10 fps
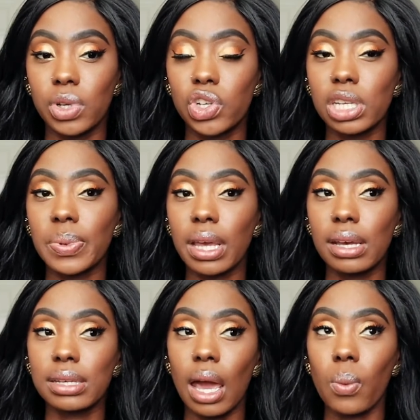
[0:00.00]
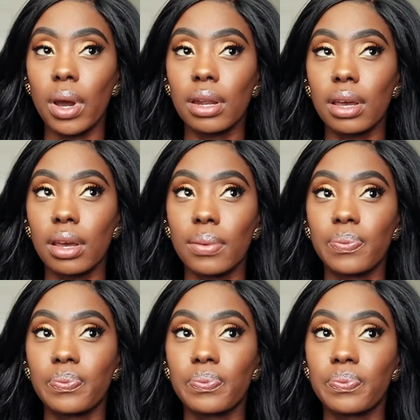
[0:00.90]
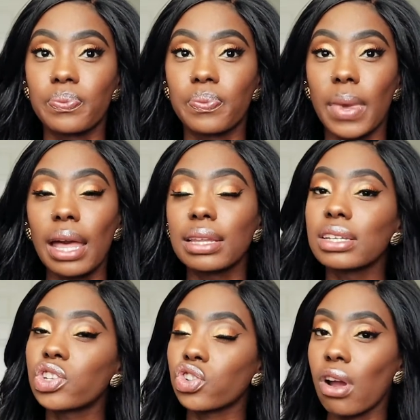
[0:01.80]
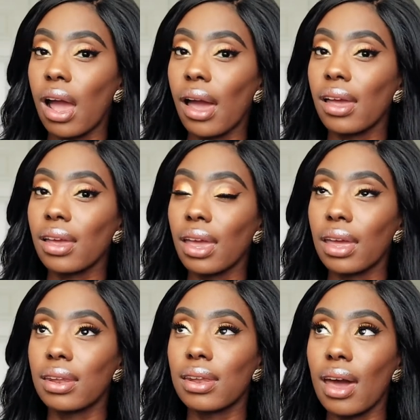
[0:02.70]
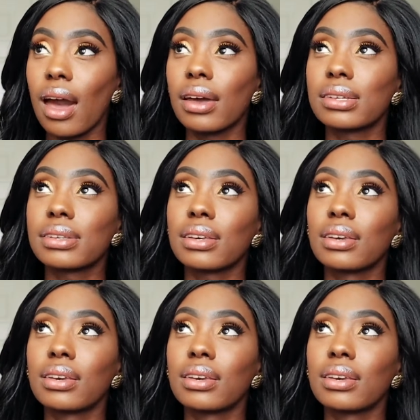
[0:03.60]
just because I want to at least try and not